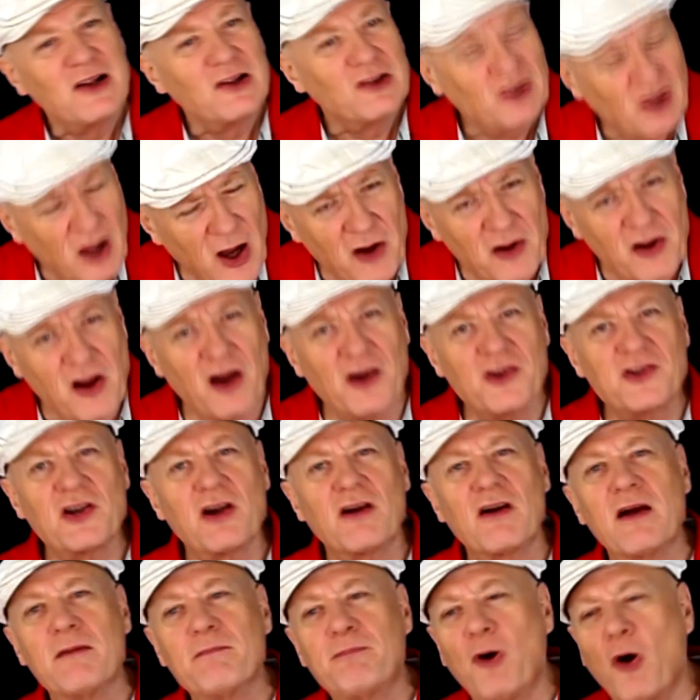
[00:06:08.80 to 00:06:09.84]
Logos
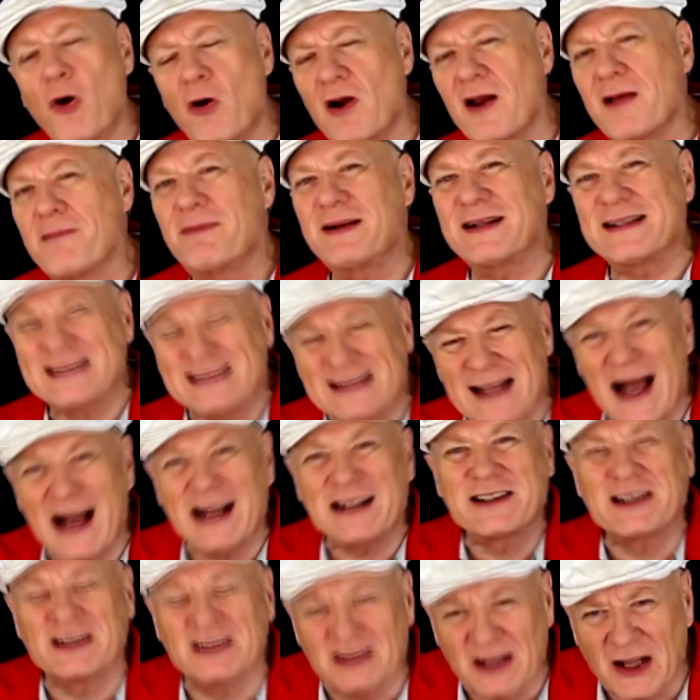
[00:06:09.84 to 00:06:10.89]
are important, but it's
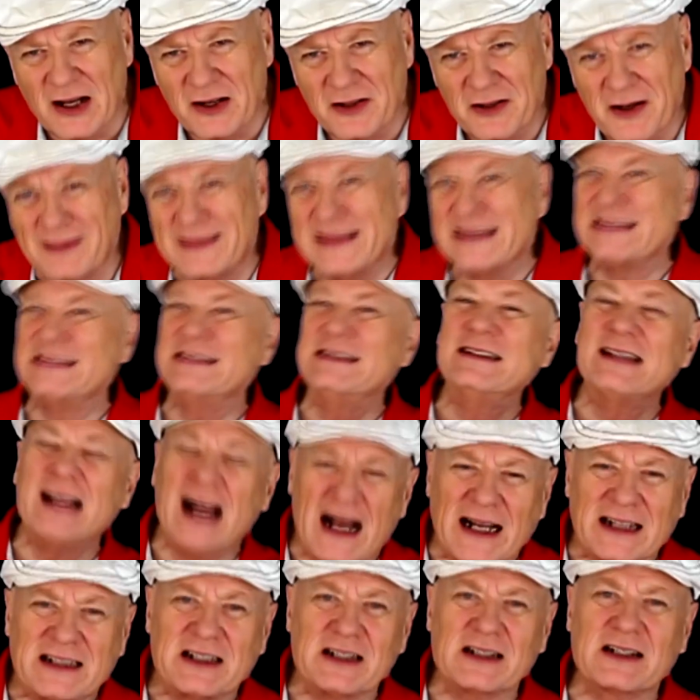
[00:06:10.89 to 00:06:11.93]
not your logo. It's
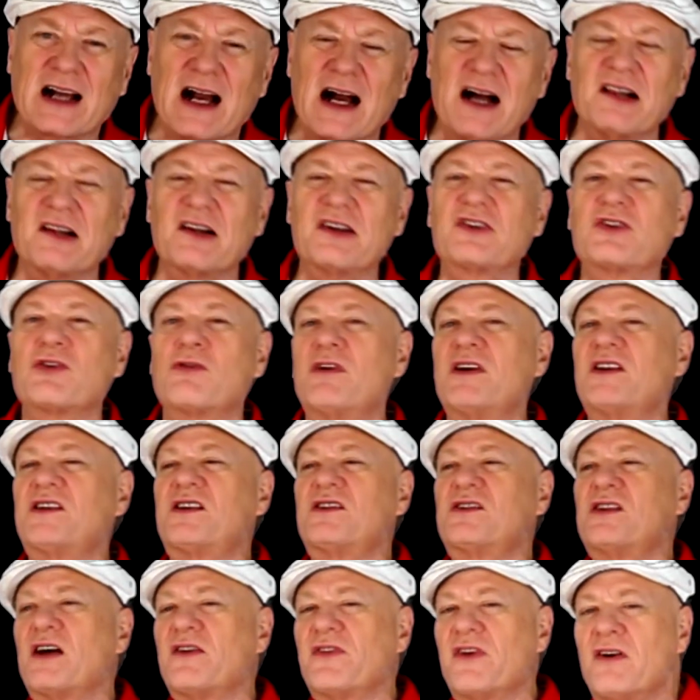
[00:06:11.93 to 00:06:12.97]
not your color
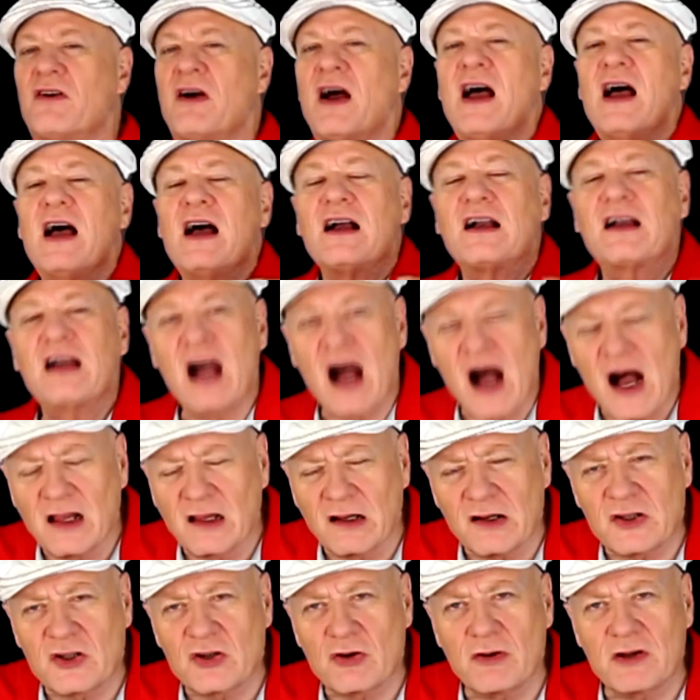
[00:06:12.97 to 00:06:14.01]
choices, although
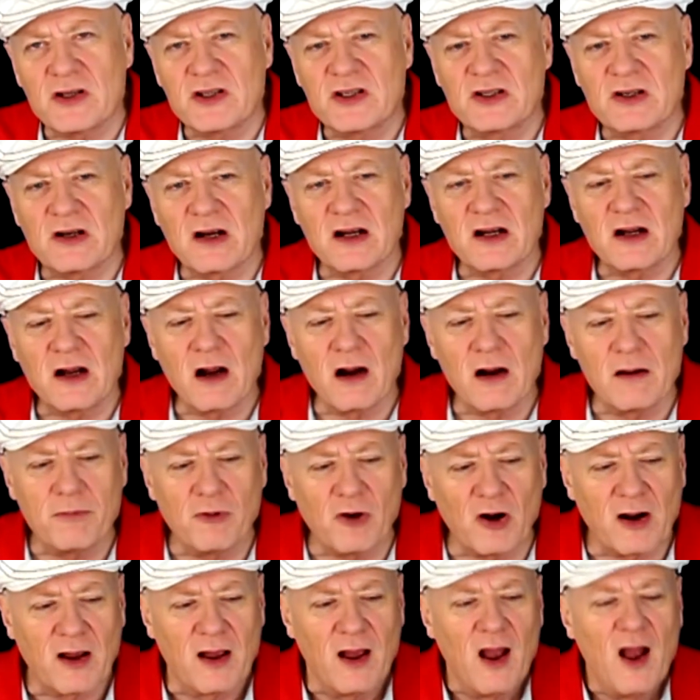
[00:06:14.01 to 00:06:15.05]
color choices are
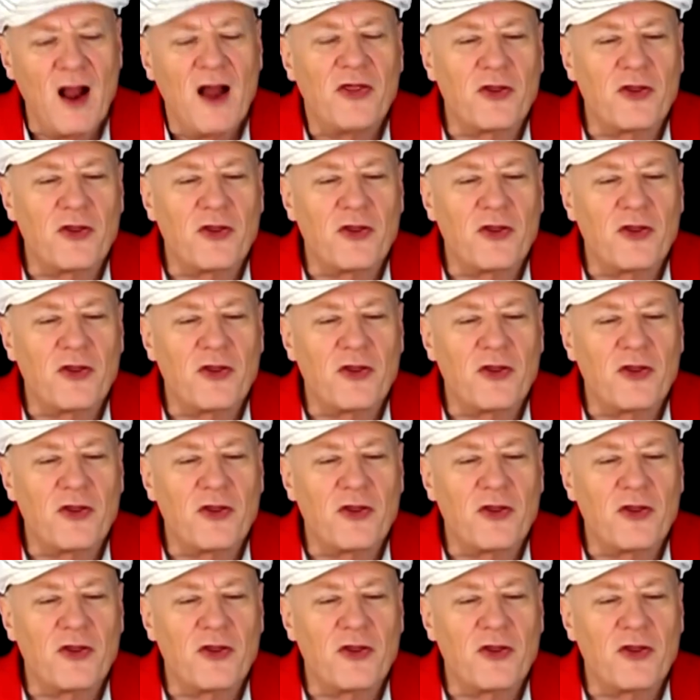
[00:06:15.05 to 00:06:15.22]
important.